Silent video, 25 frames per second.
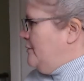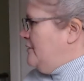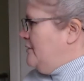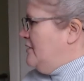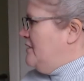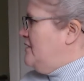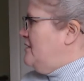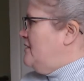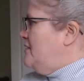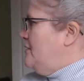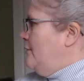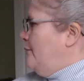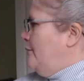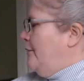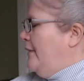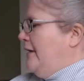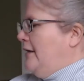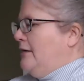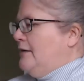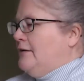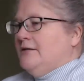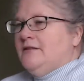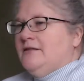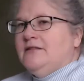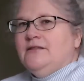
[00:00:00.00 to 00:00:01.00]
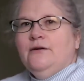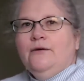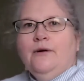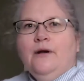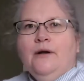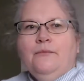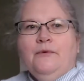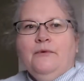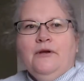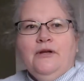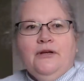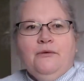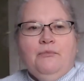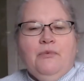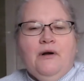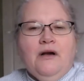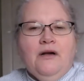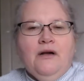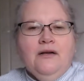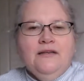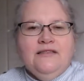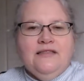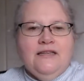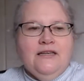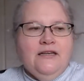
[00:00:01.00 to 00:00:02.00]
the sewing. So I'm going to
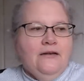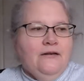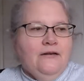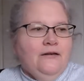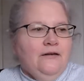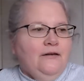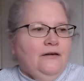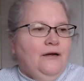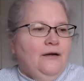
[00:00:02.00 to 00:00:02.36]
pause here.